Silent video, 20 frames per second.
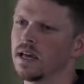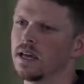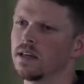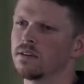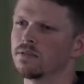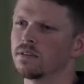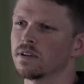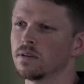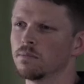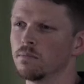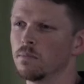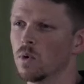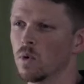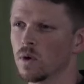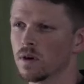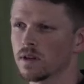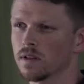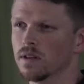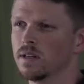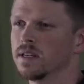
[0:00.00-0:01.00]
And if
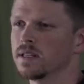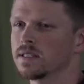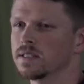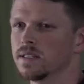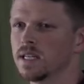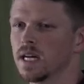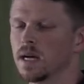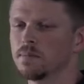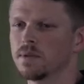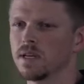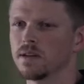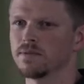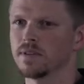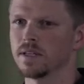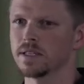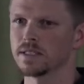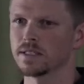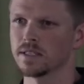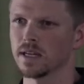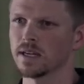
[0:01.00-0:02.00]
more clinics adopt
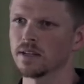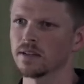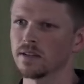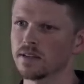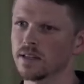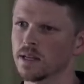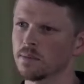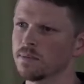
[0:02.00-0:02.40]
FES cycling,